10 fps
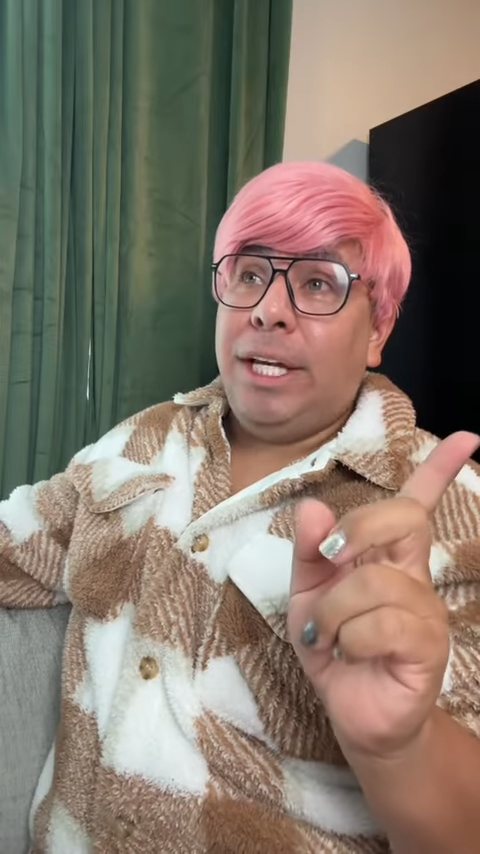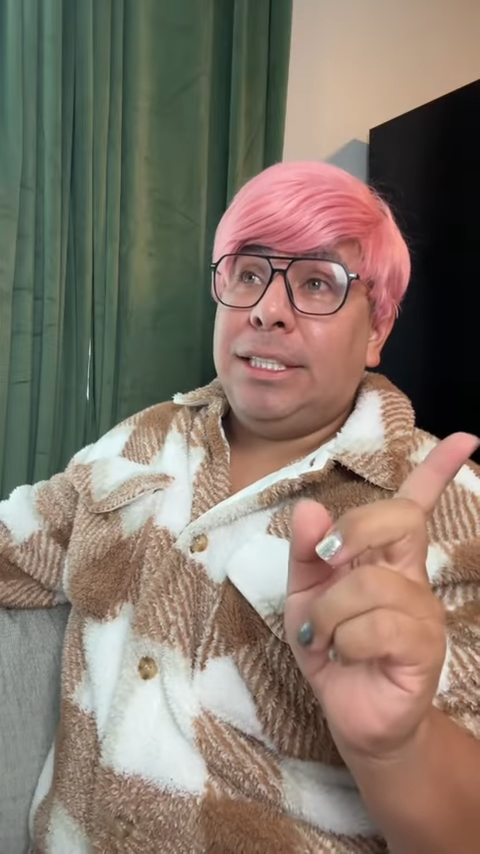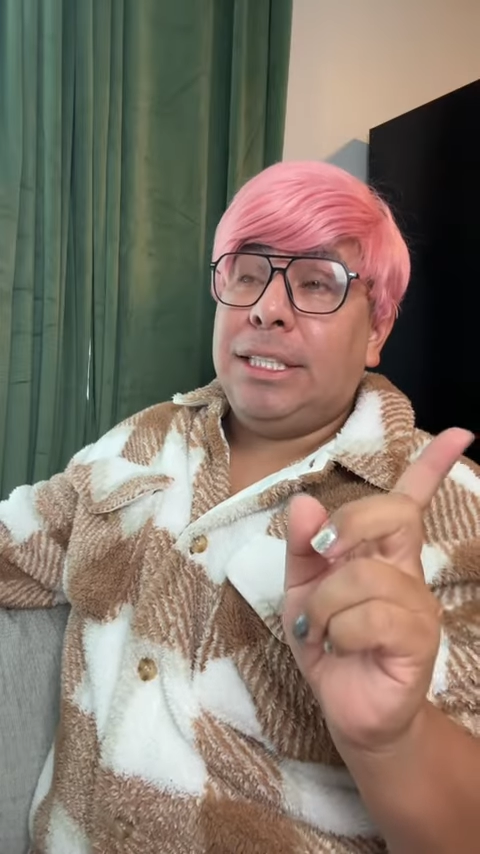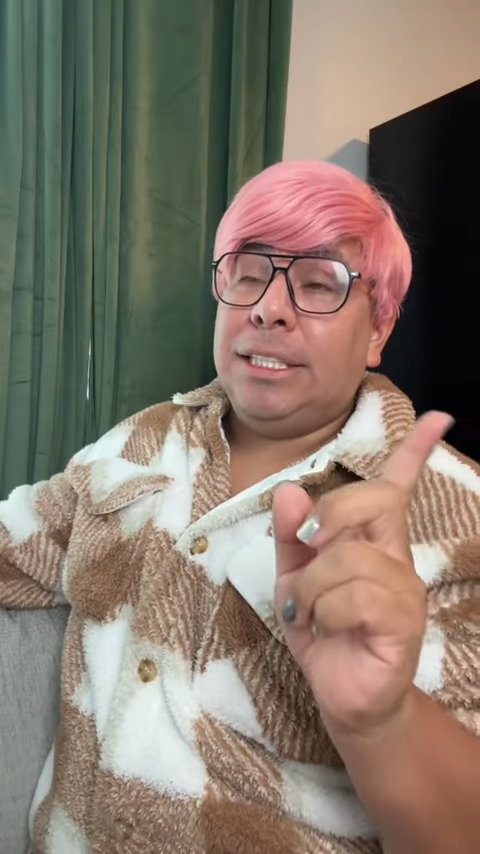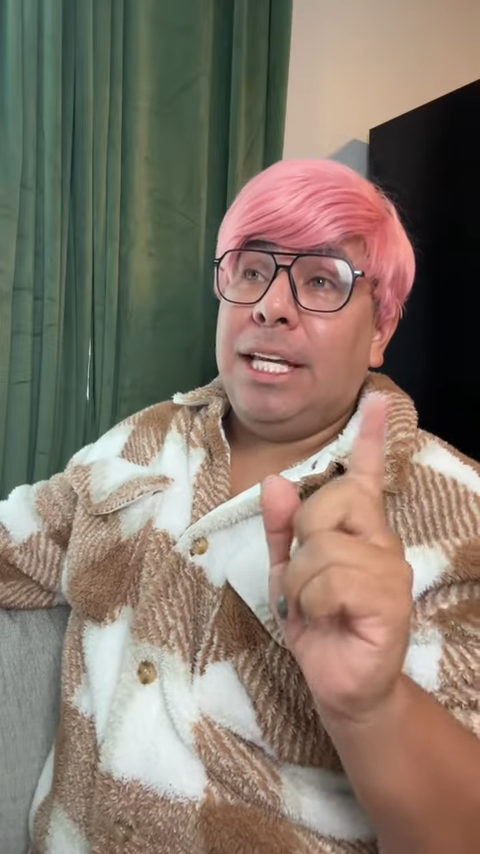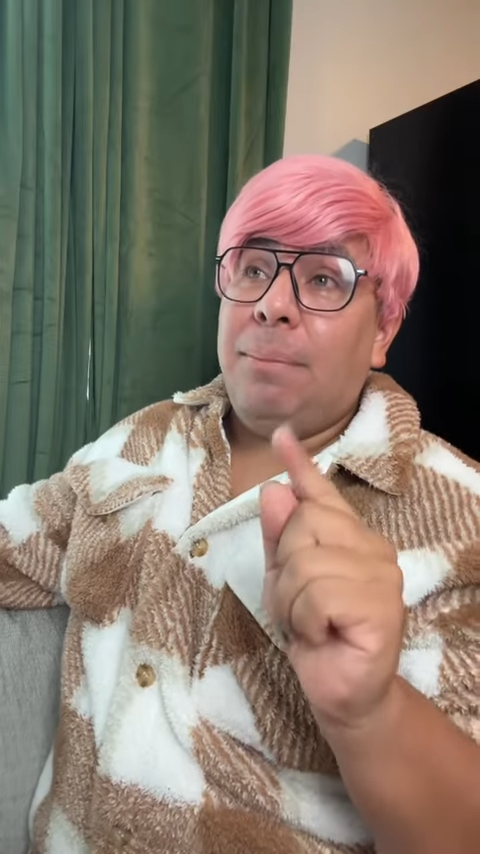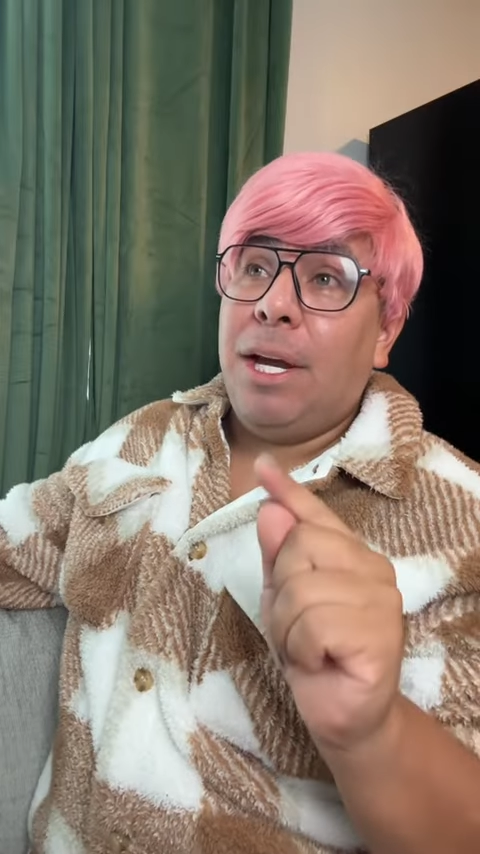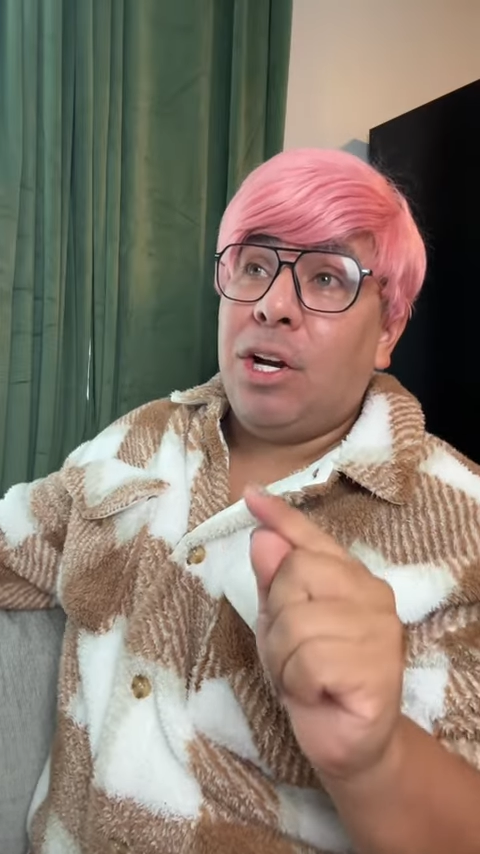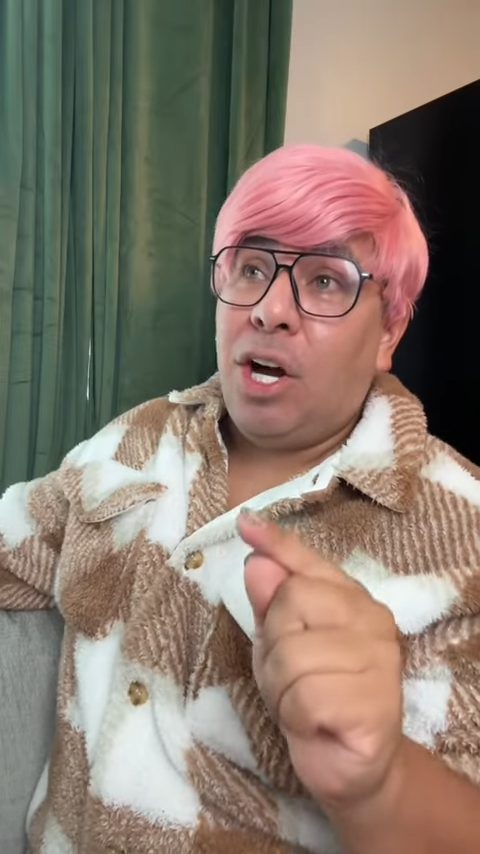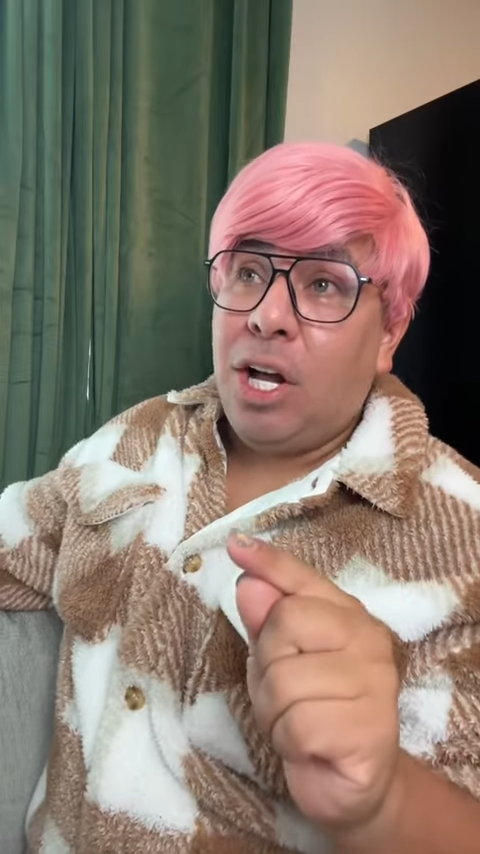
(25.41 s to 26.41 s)
because they've been
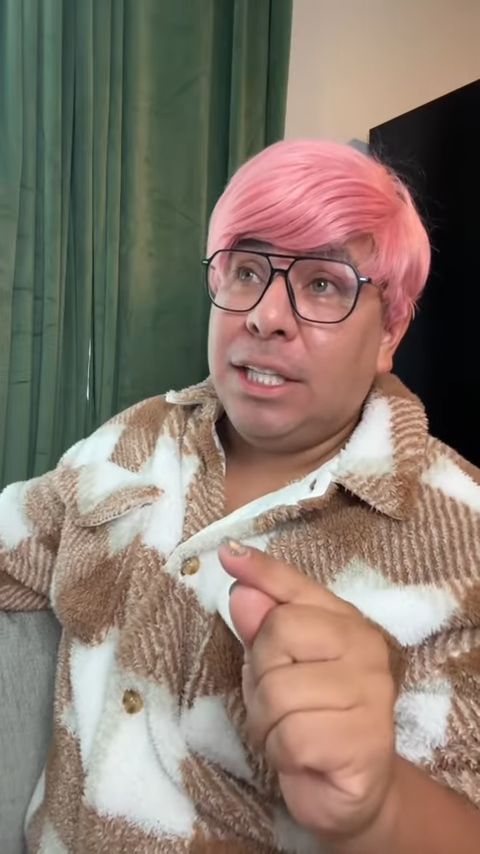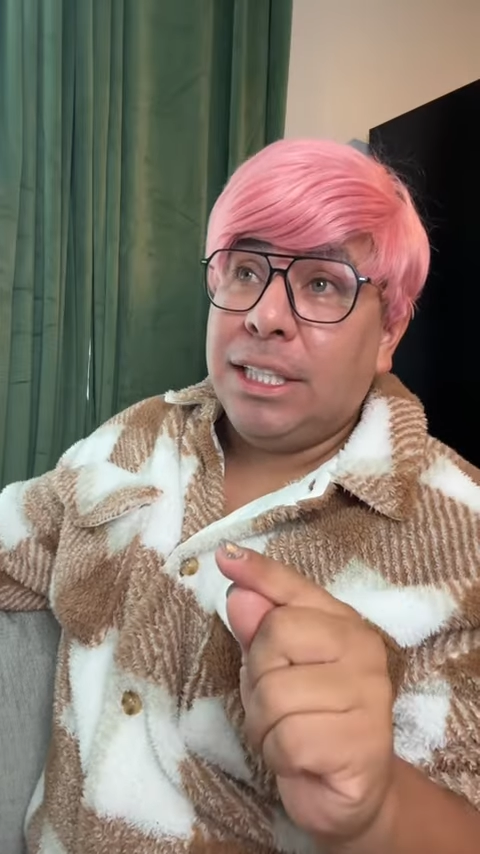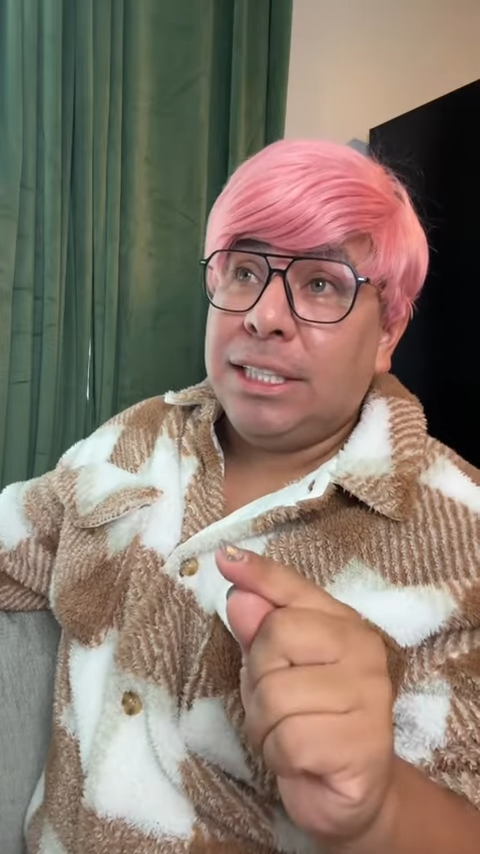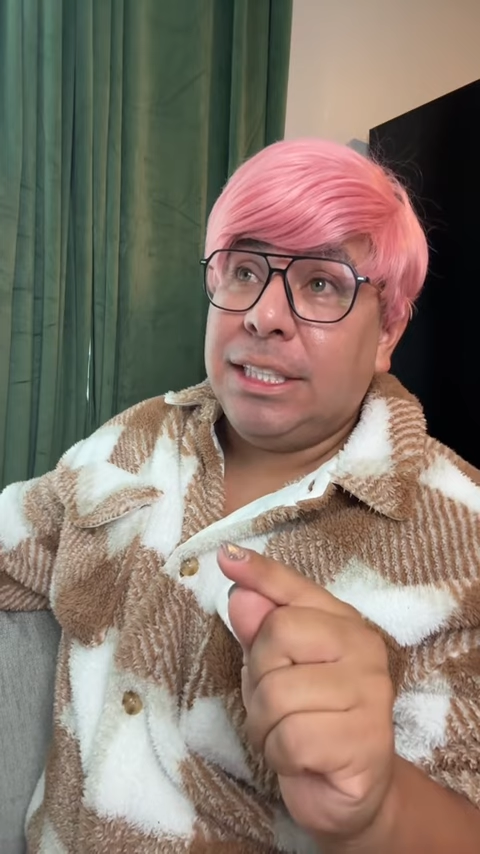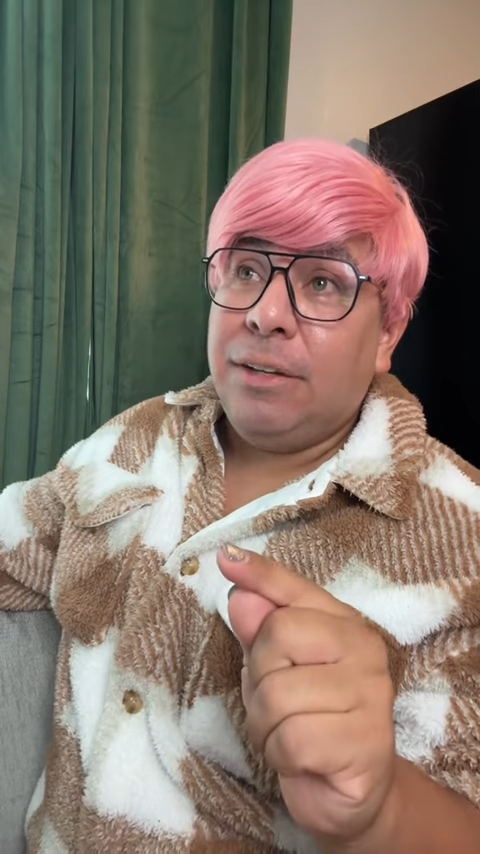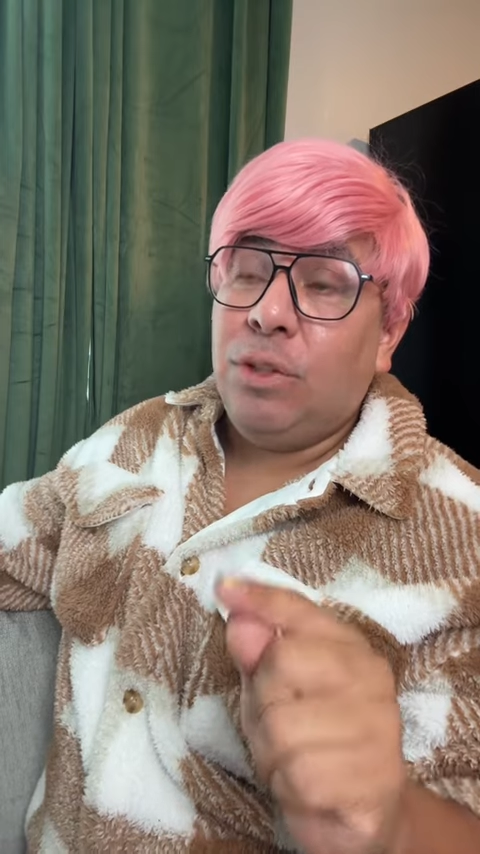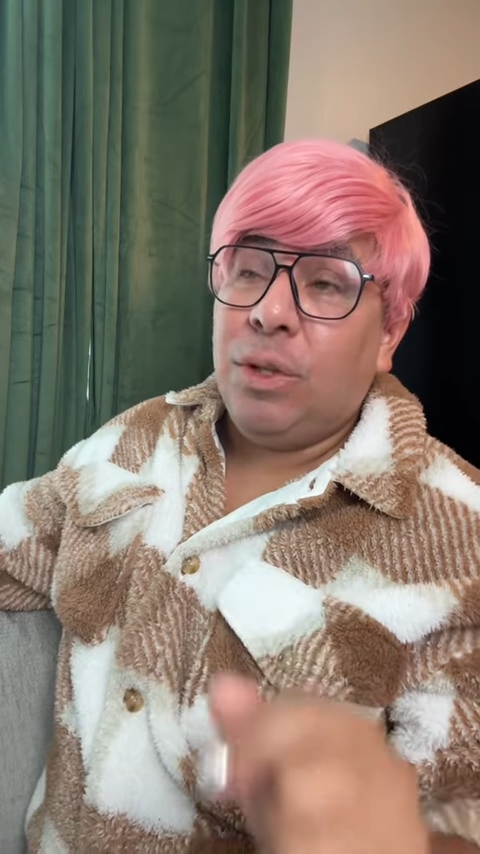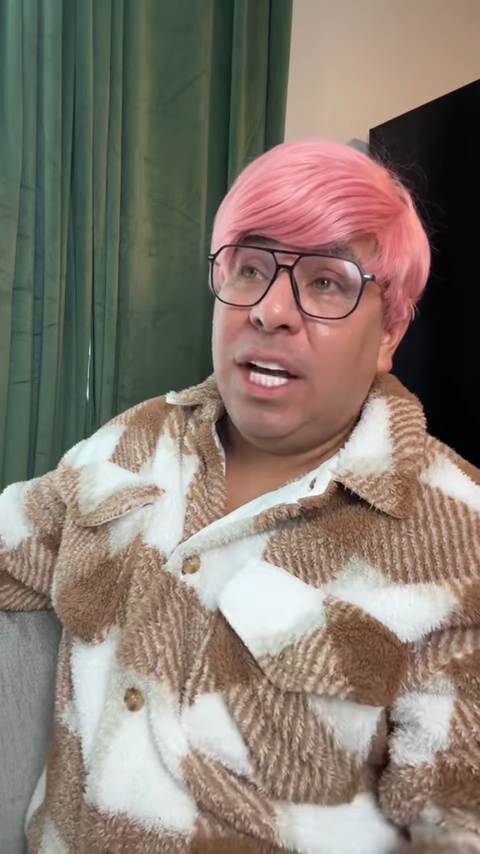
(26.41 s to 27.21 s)
calling to see if you got